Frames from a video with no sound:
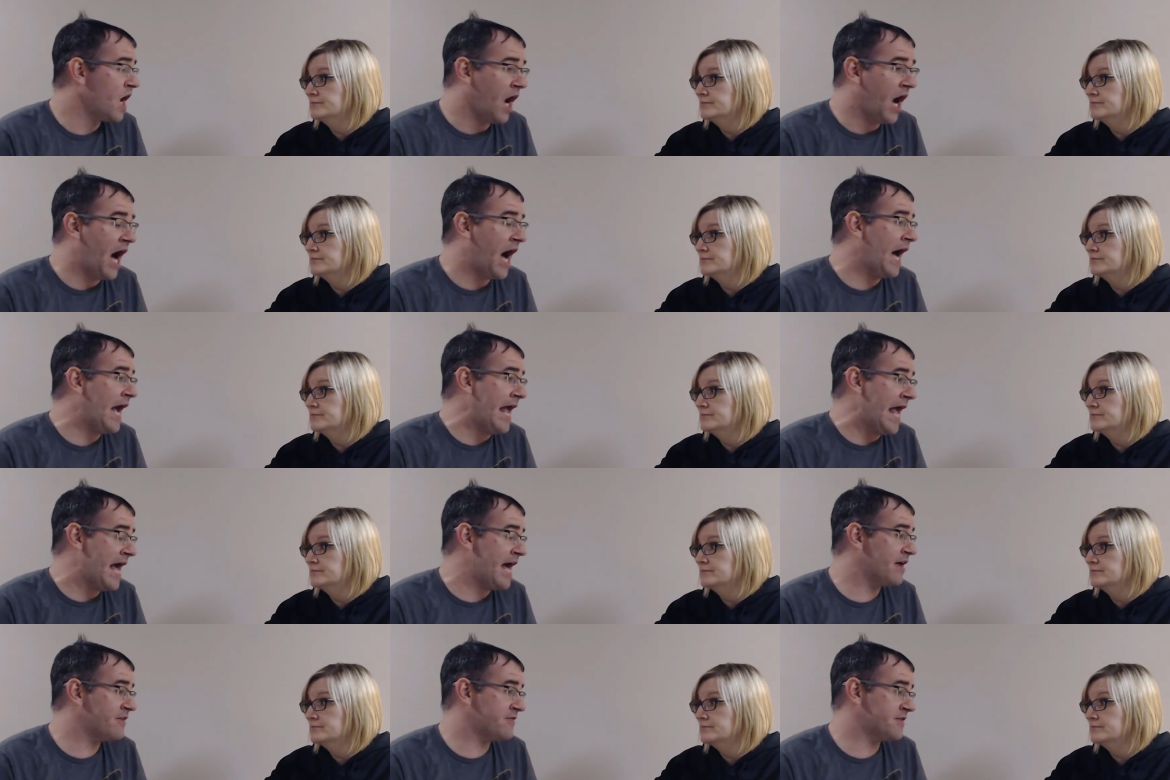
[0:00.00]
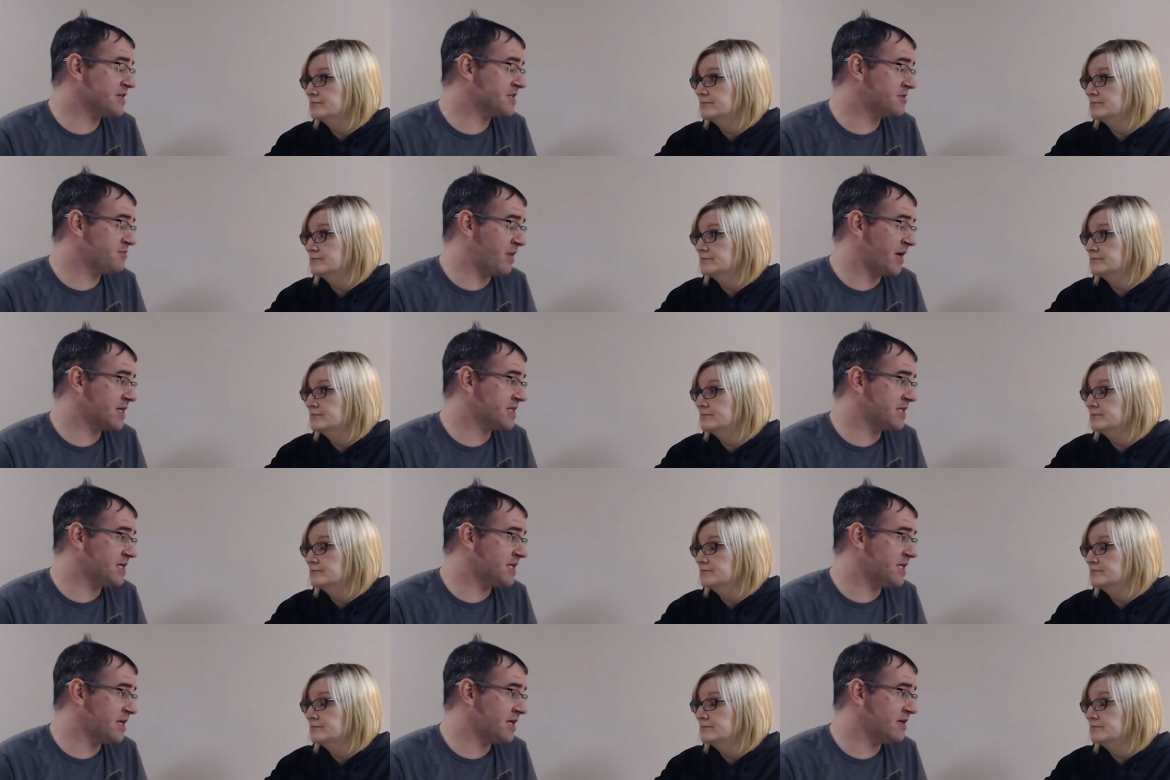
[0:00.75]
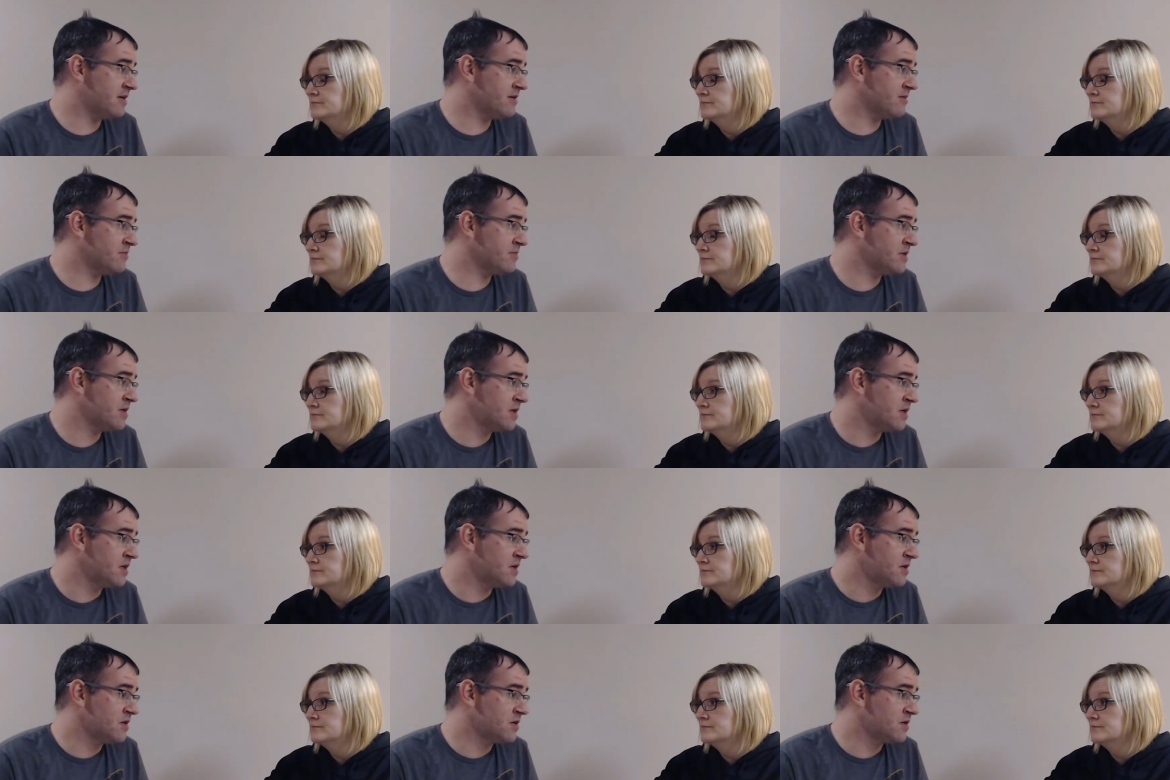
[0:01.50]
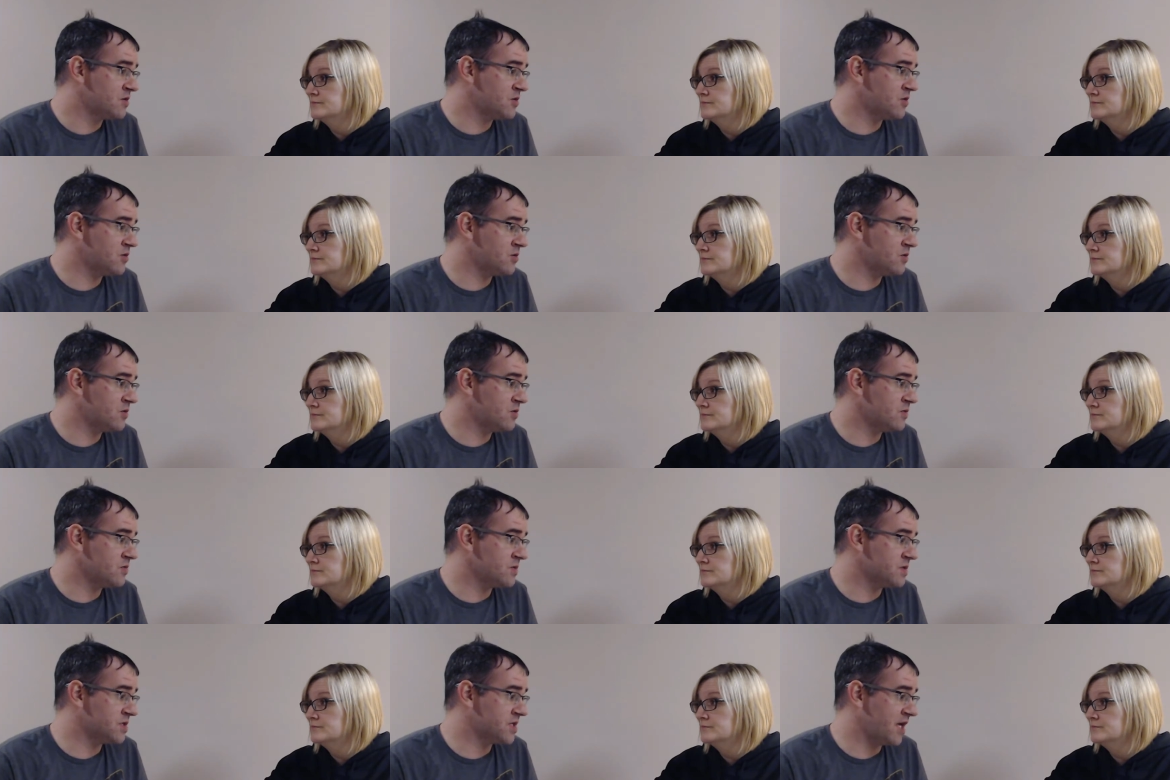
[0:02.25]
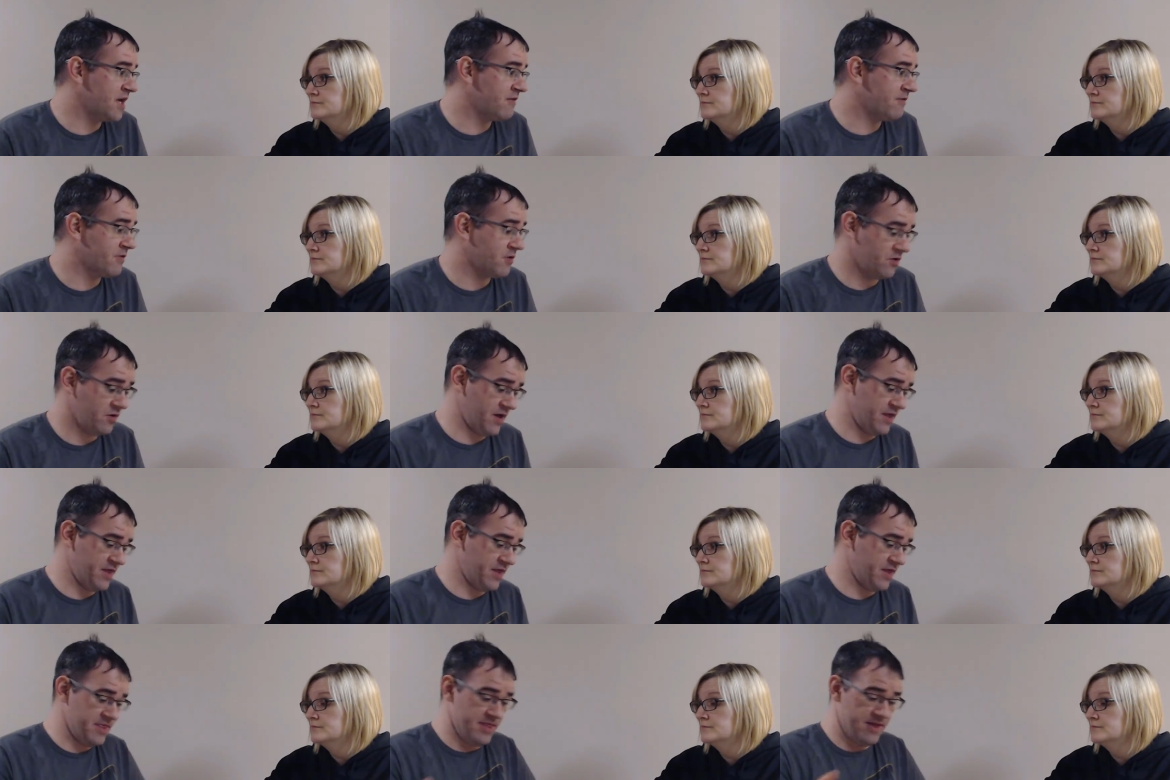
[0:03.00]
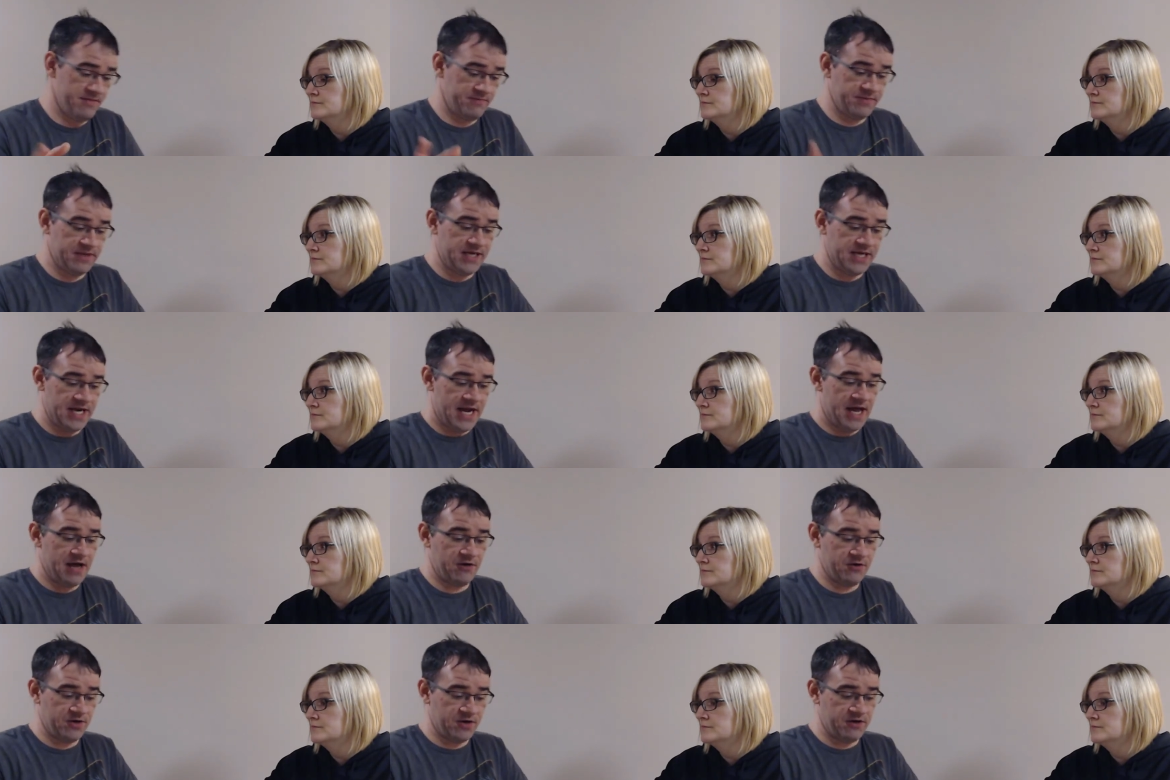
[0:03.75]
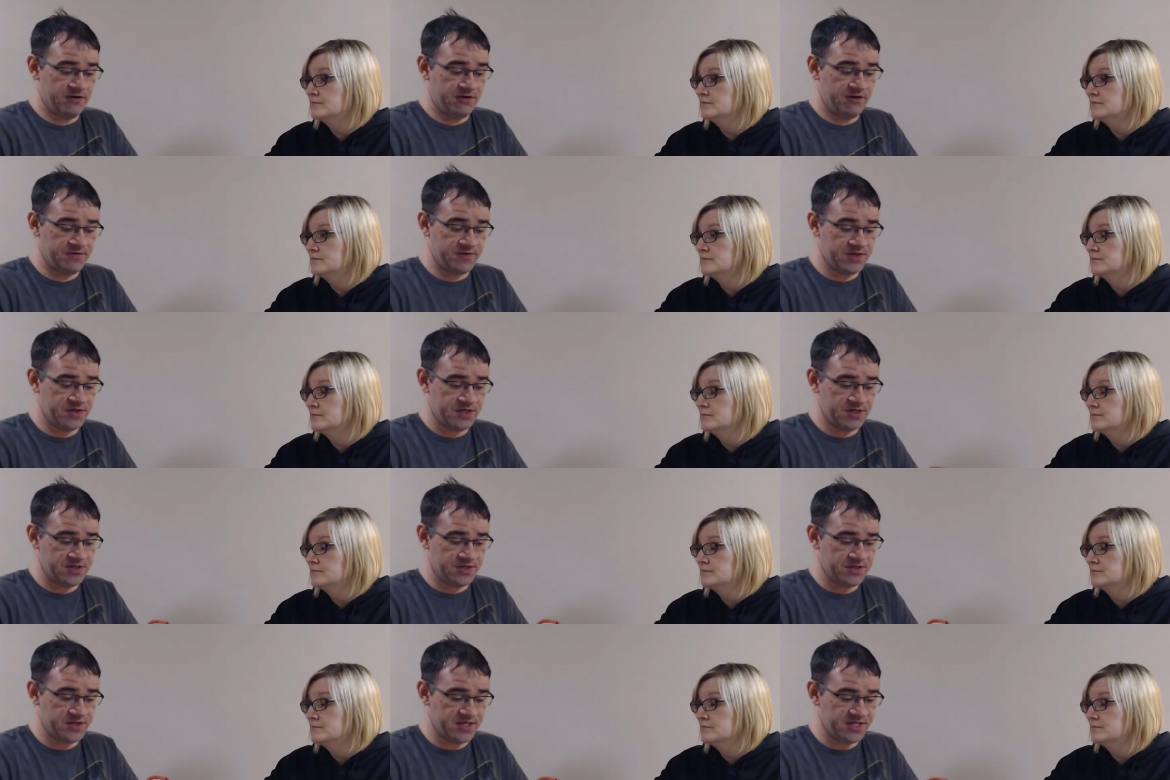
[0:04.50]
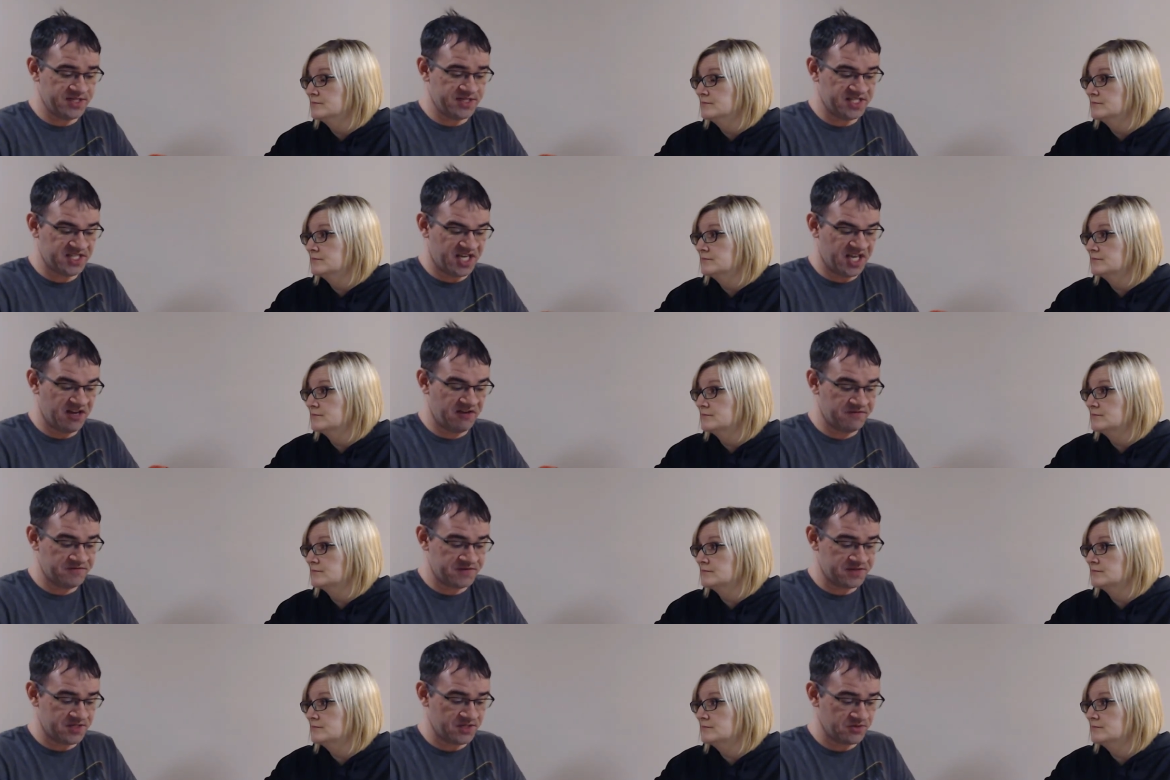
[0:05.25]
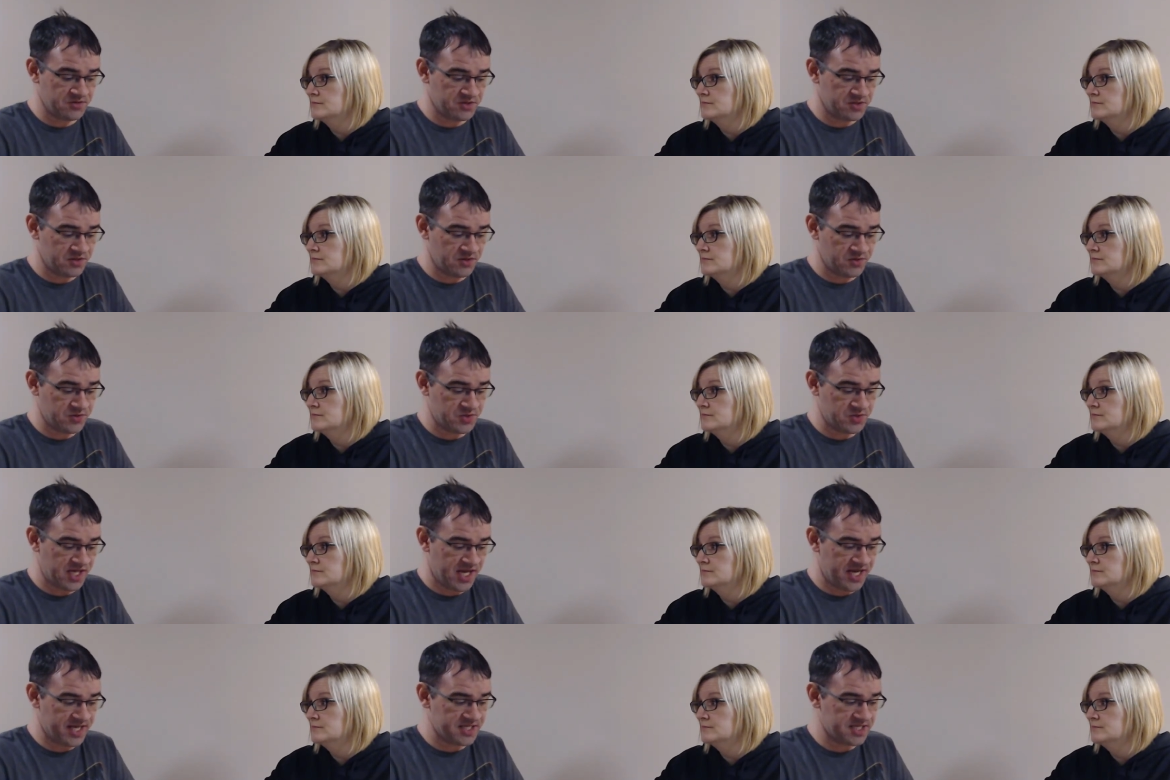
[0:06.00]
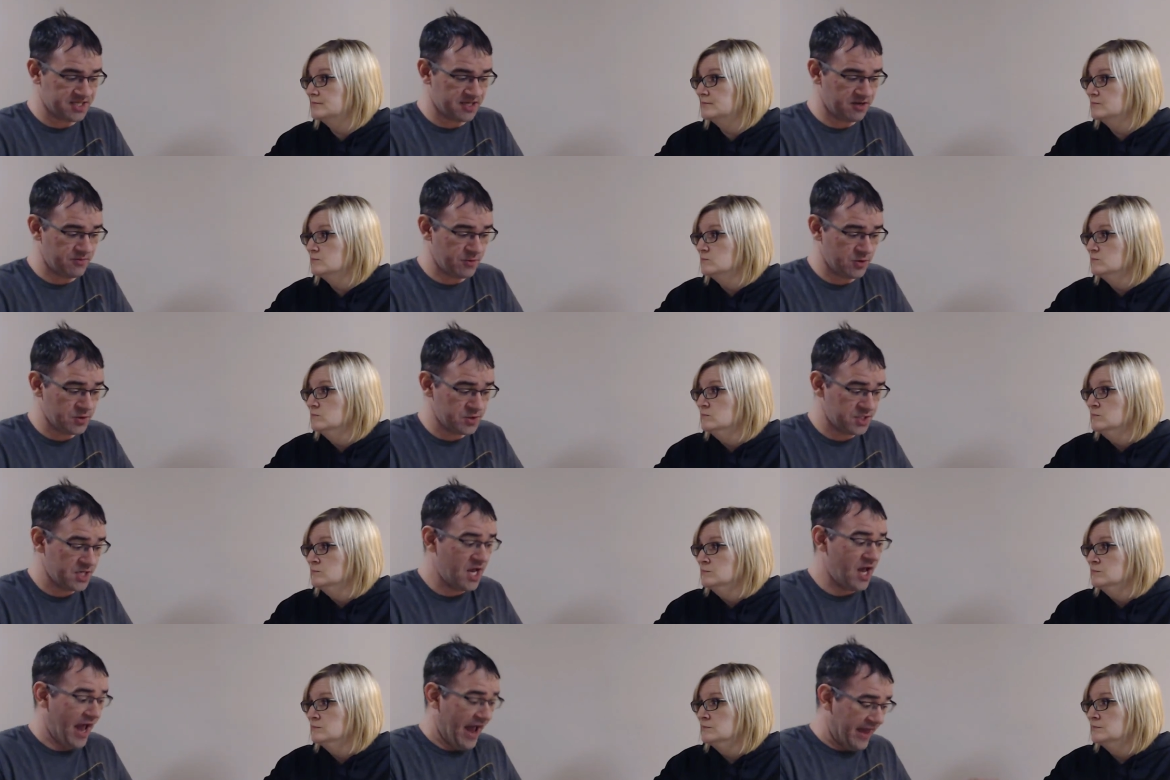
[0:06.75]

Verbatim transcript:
Speaker 1: I half expected him to save her and then them get out of the the skiffs, those those sand skimmers,